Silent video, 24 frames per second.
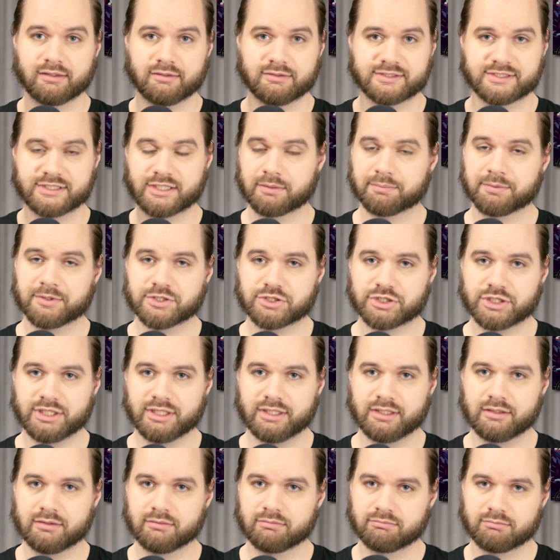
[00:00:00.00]

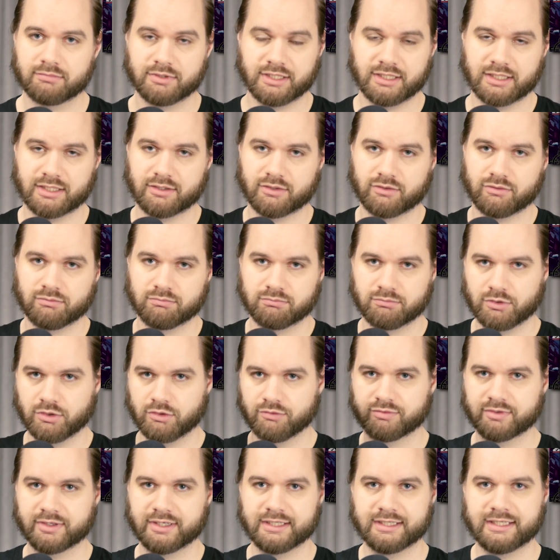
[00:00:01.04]
CRPG, you know,
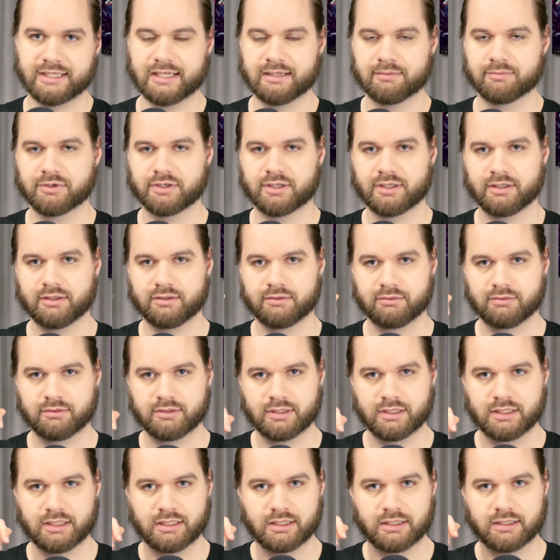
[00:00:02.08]
overhead camera,
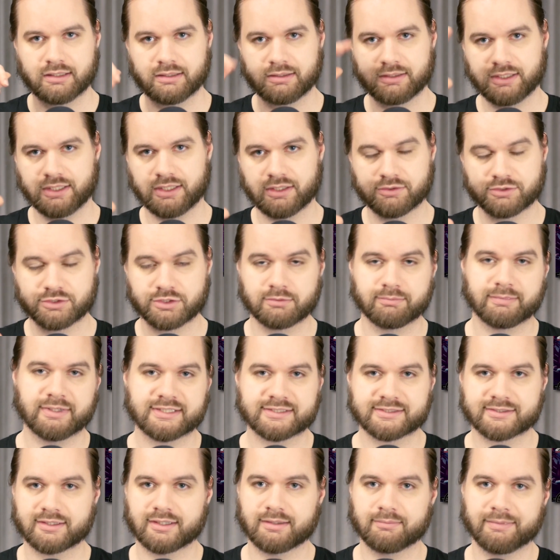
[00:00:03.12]

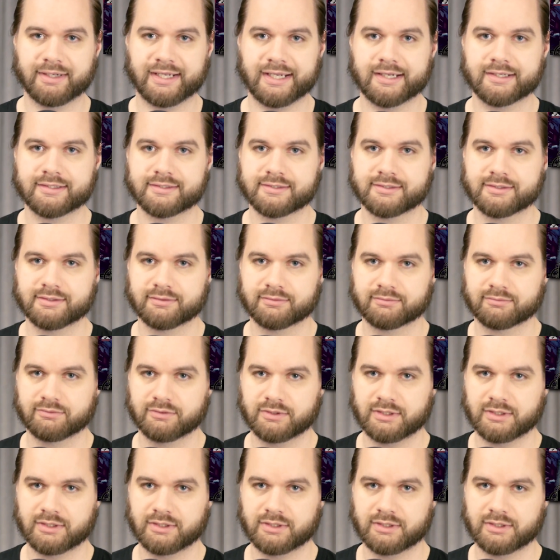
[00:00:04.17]
turn-based combat,